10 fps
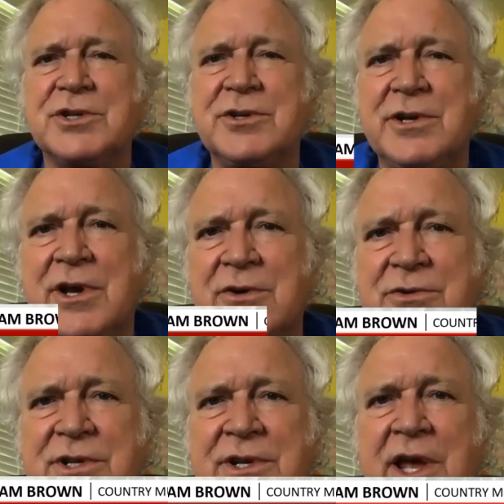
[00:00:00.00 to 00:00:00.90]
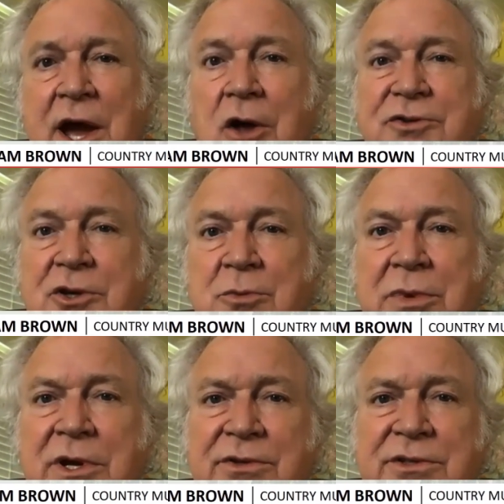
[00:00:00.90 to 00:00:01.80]
studios, and they also
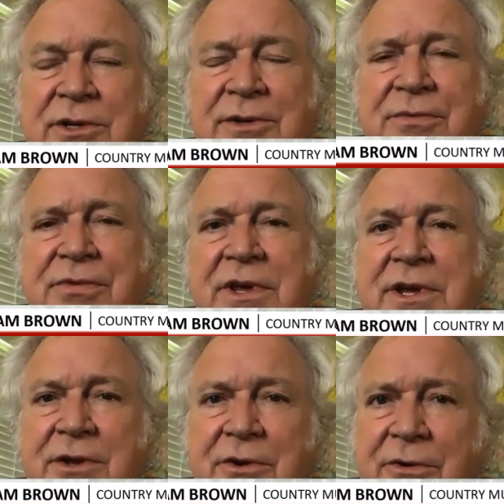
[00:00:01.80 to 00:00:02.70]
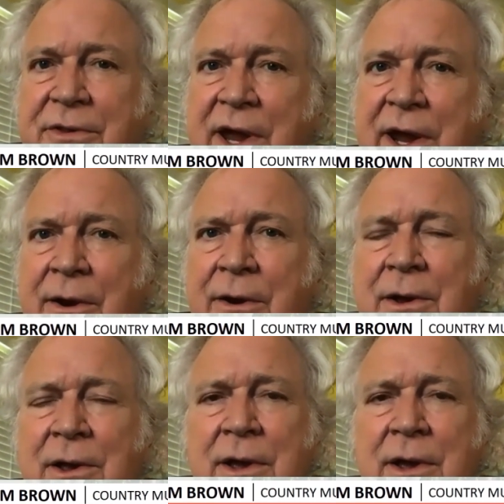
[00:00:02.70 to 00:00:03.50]
built a theater there,